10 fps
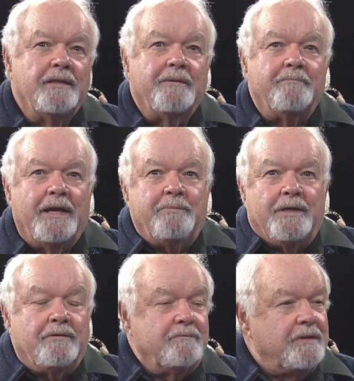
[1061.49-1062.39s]

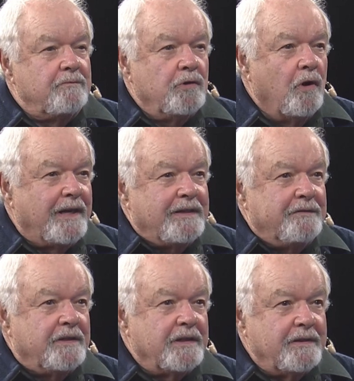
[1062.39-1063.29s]
maybe not
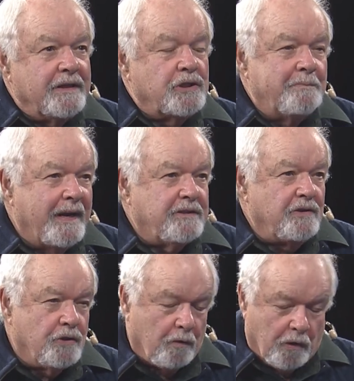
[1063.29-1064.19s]
even expecting
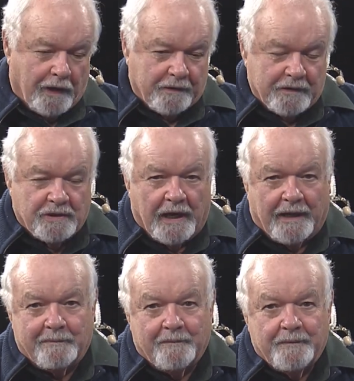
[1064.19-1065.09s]
to a lot of the time.
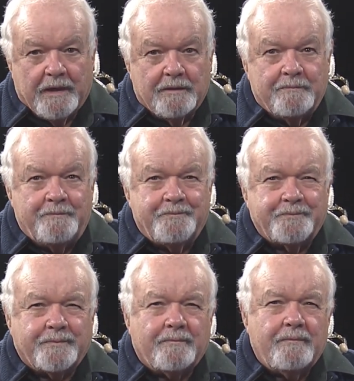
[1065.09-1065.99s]
Mm-hmm. mm-hmm.
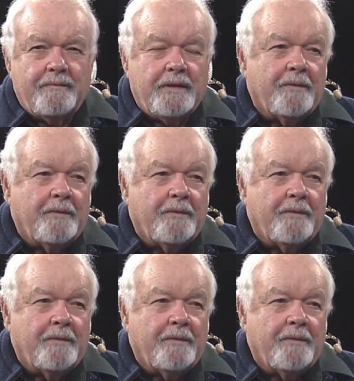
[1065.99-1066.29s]
Yeah.